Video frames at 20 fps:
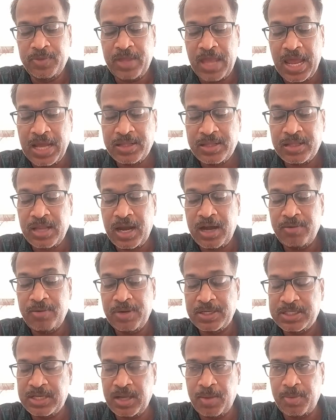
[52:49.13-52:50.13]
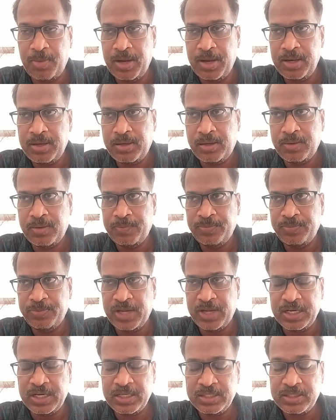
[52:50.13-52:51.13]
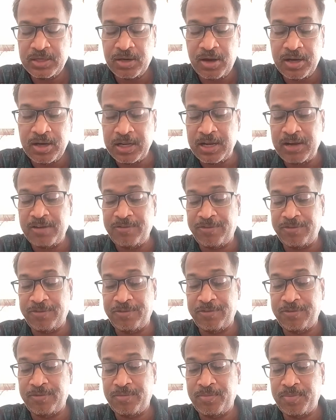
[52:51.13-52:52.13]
eggs and vegetables, that is not enough.